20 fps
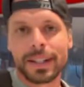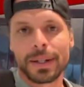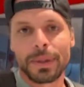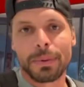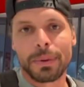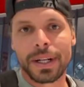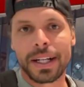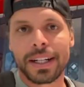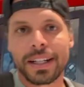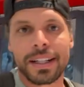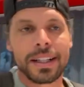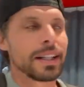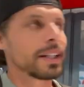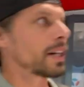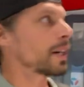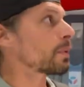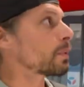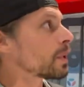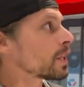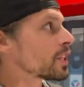Well,
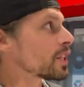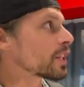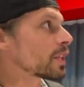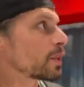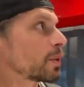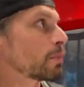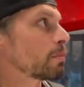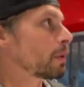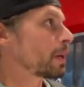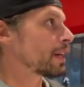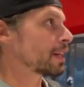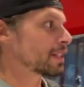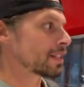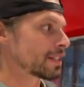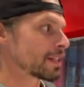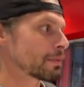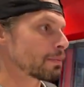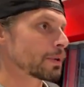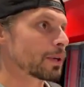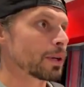I wish I could buy a
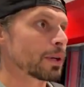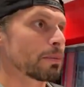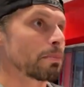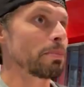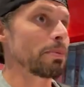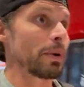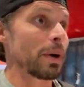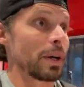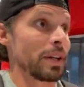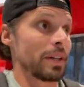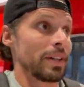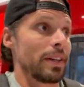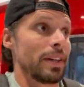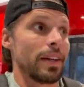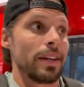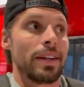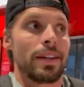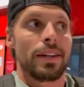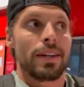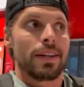SIM card, but
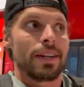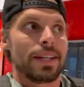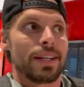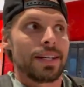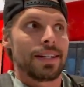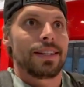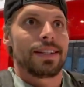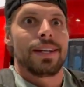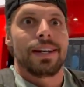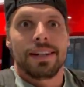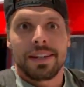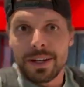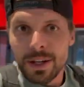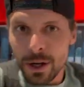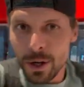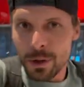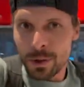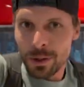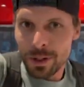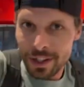they are
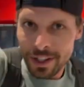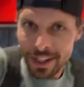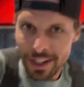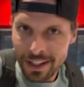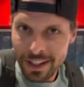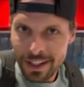closed.